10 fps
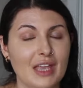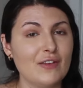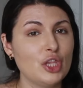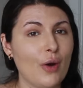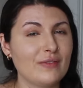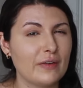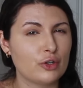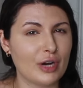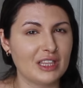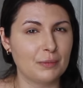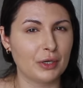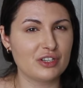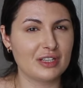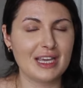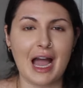Even though I've never tried them
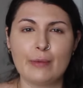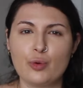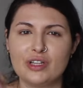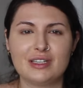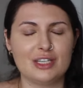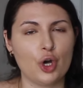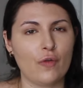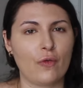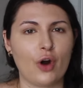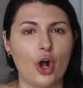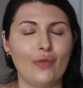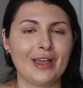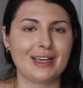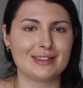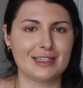personally, I'm going to see overall
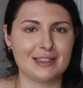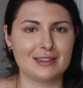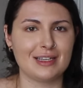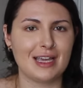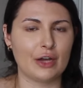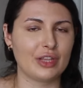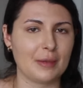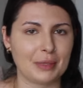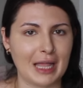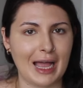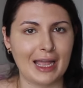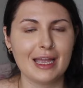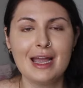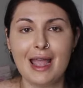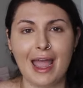the consistency, how they apply,
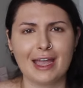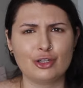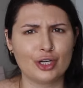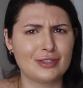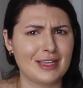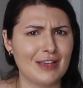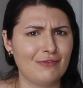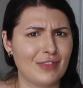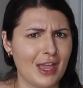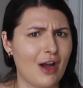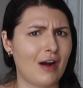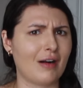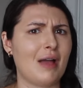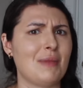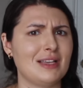and just if they
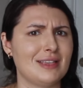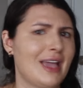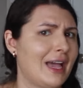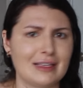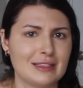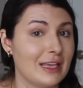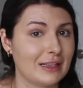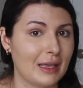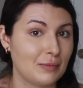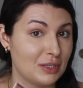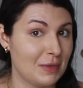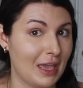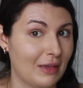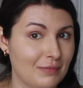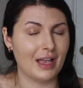are amazing as they claim to
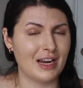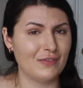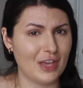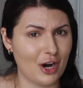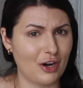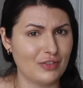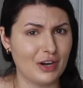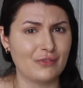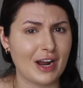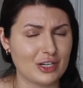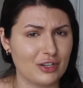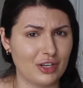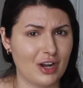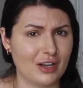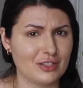be. And if they are, they are a fraction of
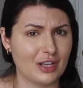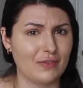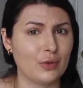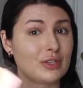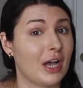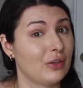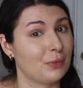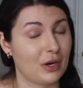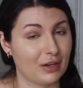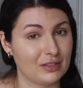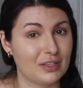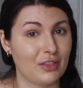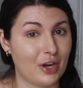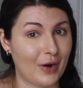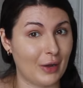the cost of those other products
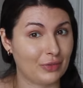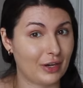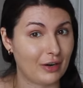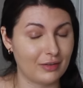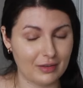that are out there.